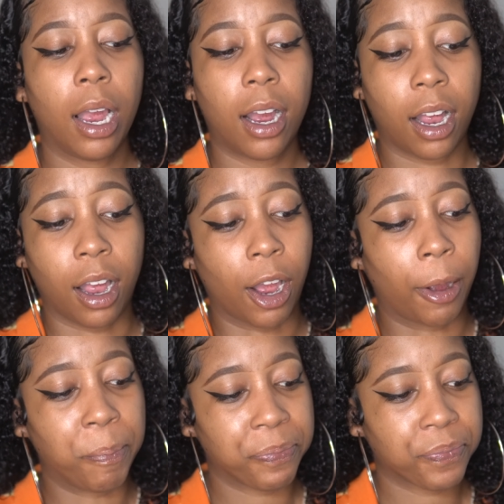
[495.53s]
But
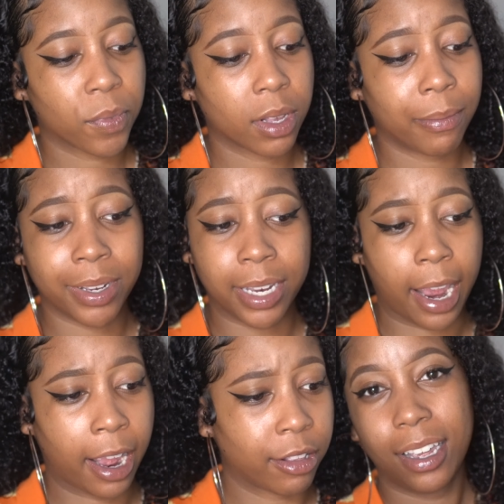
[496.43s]

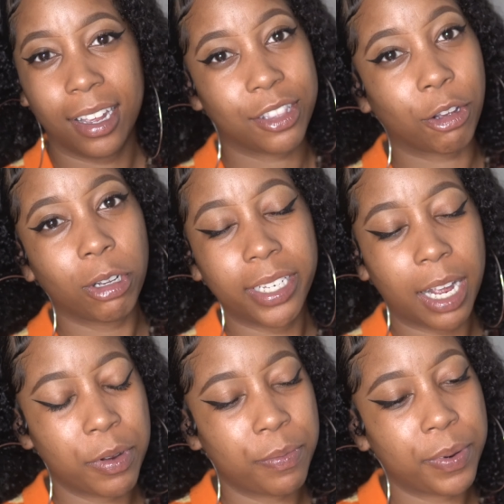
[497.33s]
yeah, those
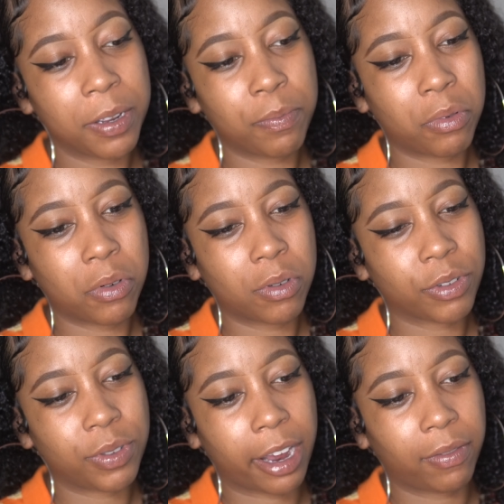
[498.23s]
type of people
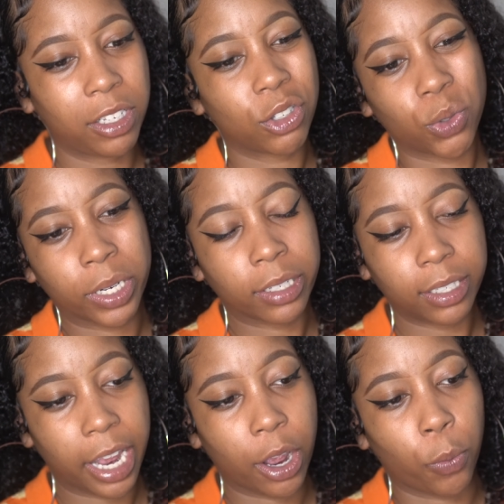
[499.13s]
you definitely just want to
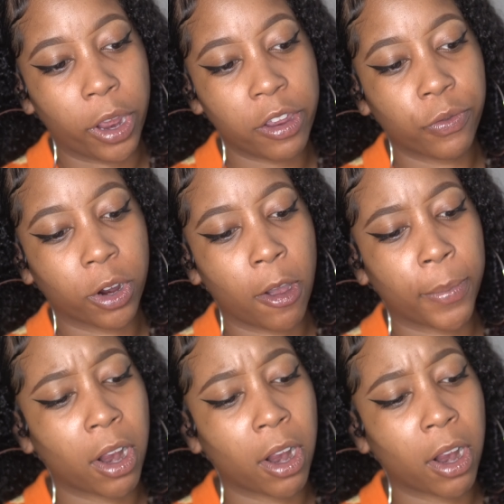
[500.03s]
stay away from.